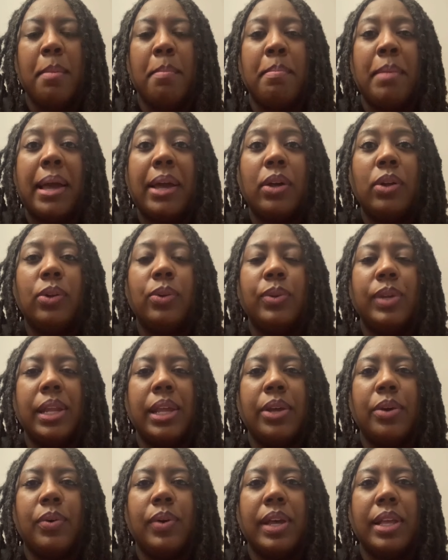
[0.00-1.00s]
Michael
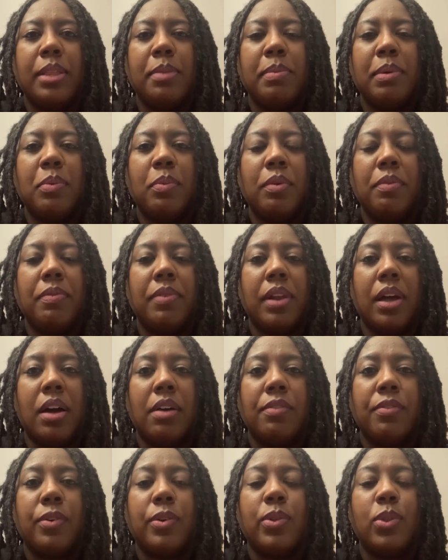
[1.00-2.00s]
O'Neill has been with
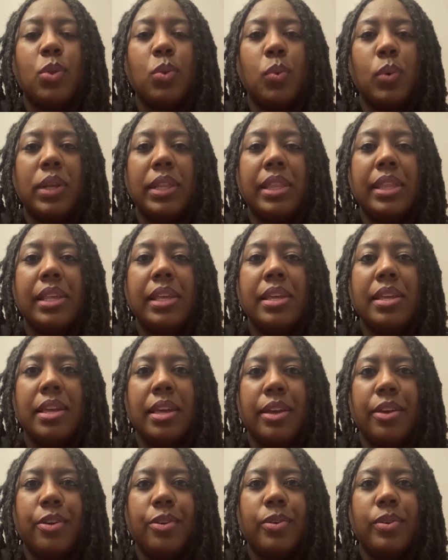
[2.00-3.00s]
FLOC for 20
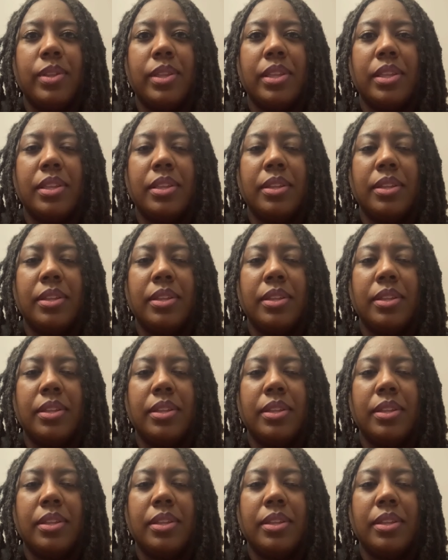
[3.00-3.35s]
years.